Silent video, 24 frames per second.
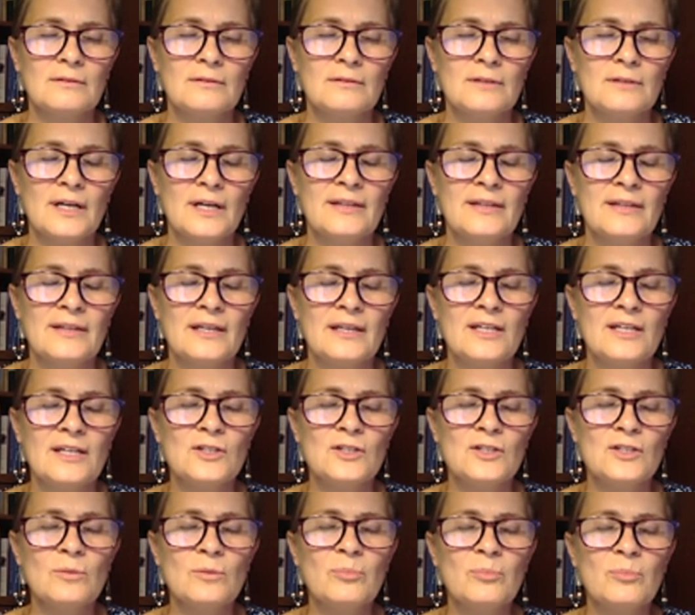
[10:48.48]
And then as
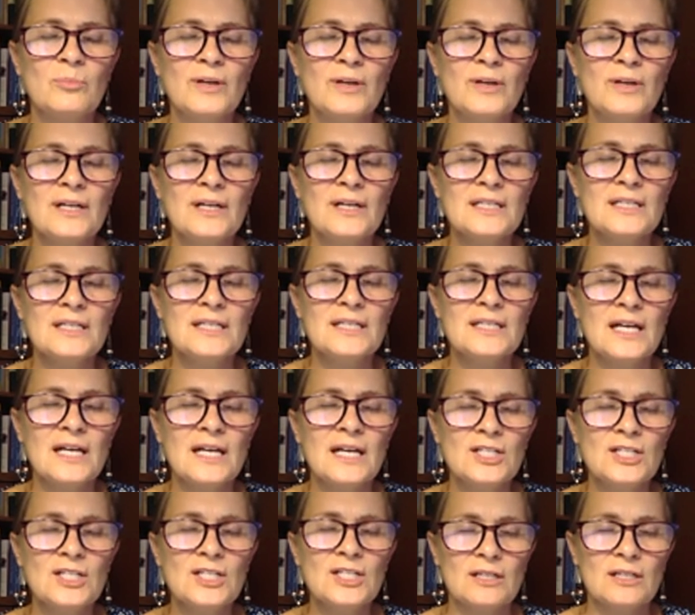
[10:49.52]
you bring
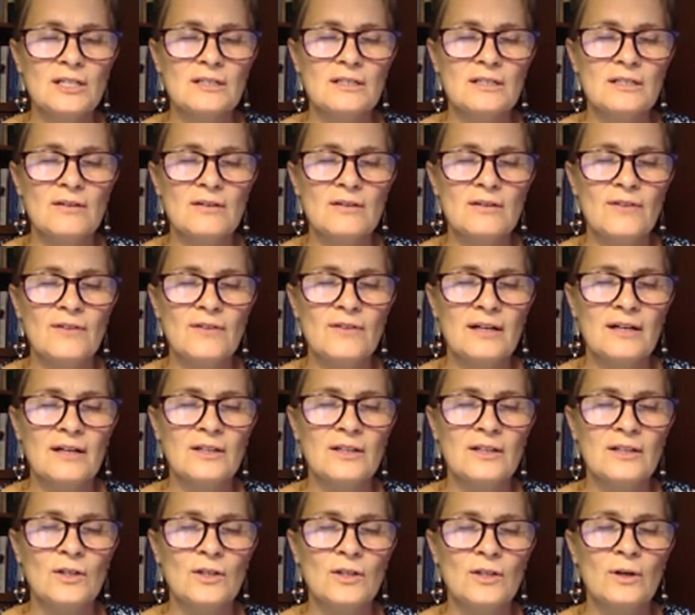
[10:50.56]
attention to the fact that
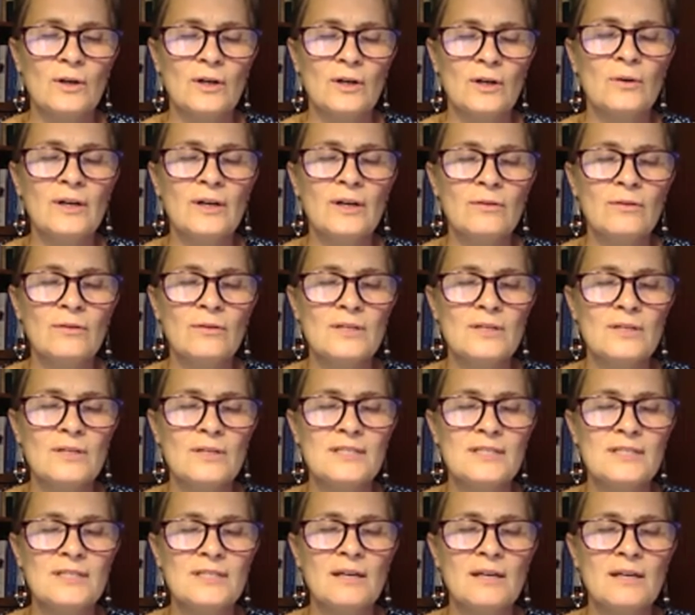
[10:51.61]
you are going through
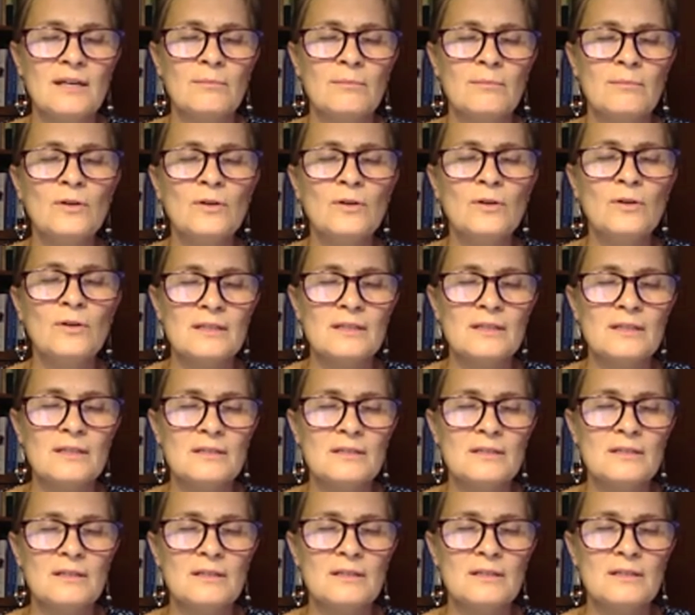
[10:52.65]
these same
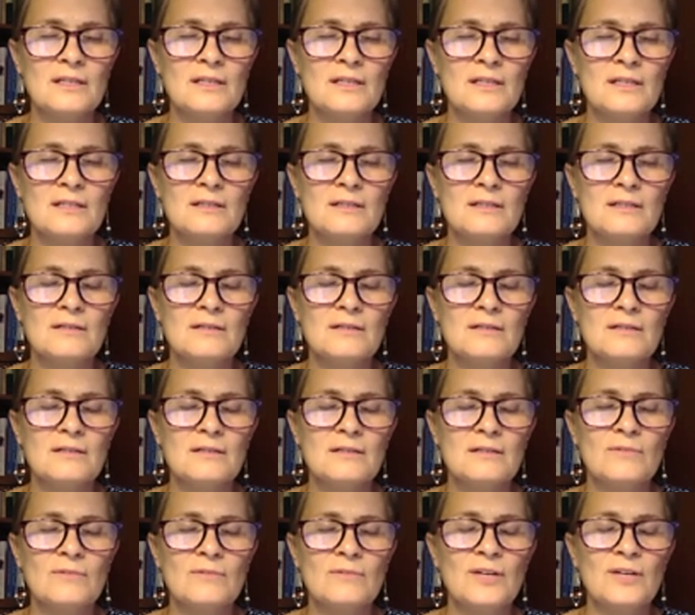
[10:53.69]
movements, these
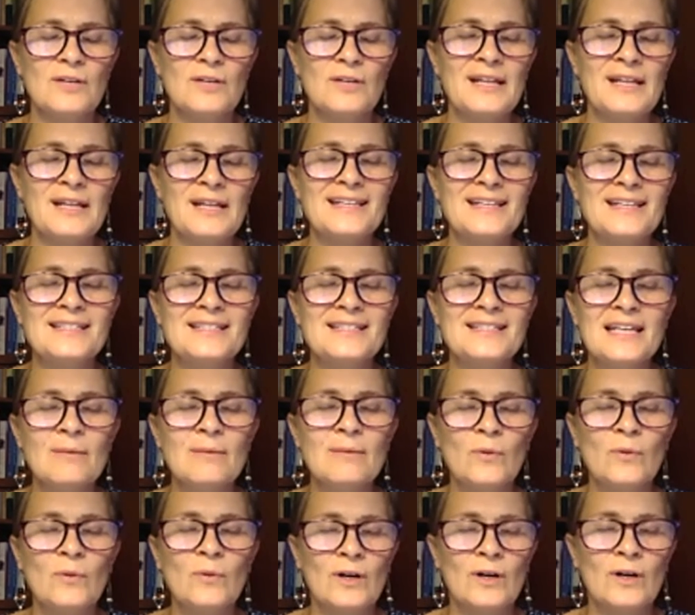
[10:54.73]
reiterating these
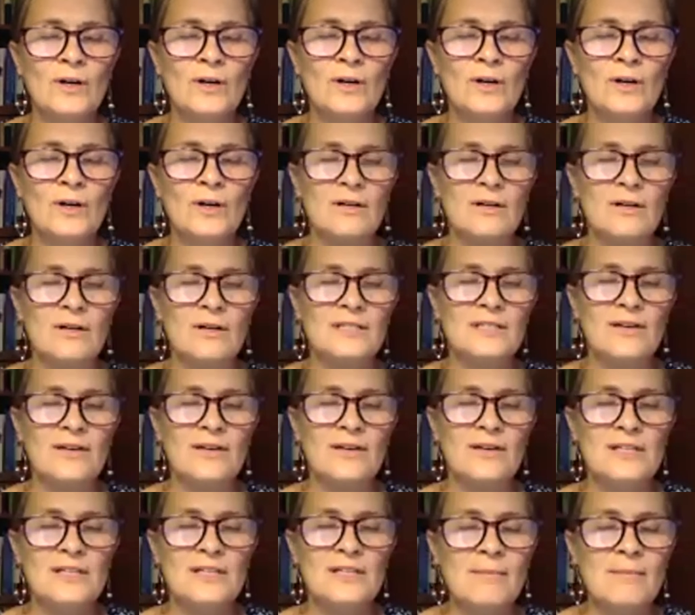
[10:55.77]
same words,
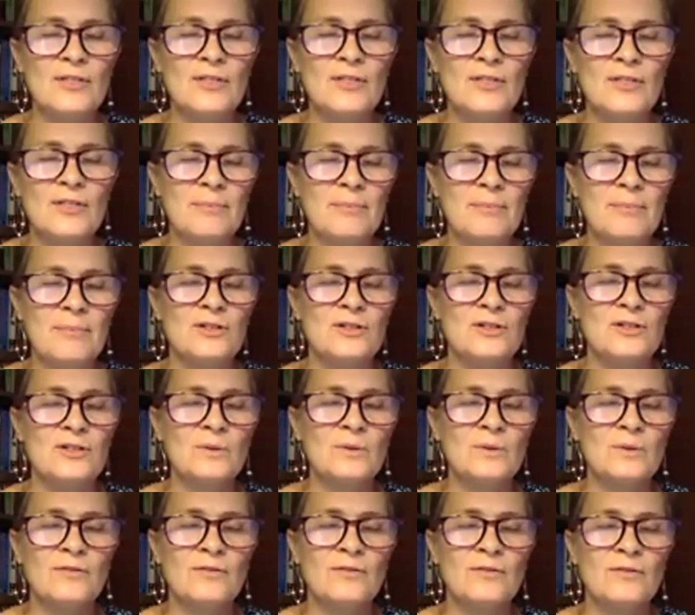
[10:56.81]
having these same thought
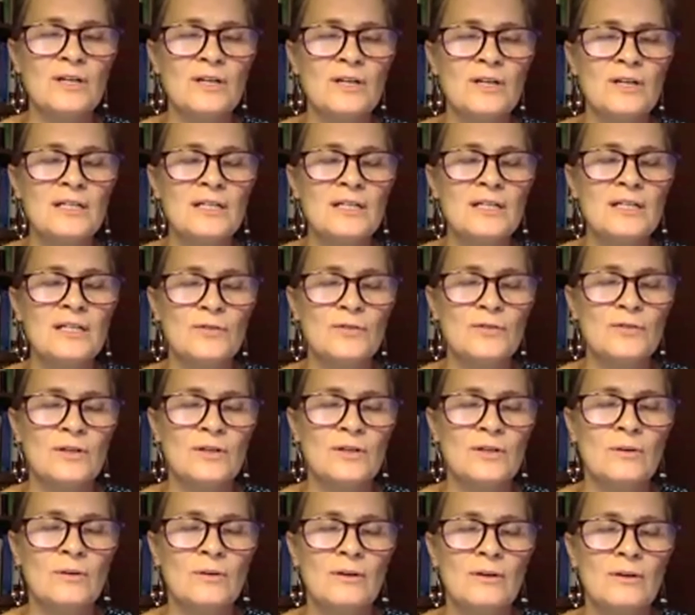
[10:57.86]
patterns, whatever it is
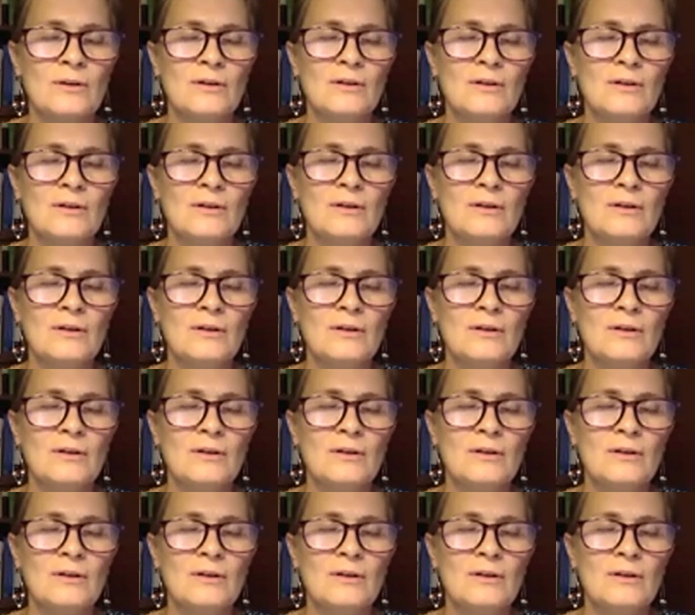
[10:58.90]
for you,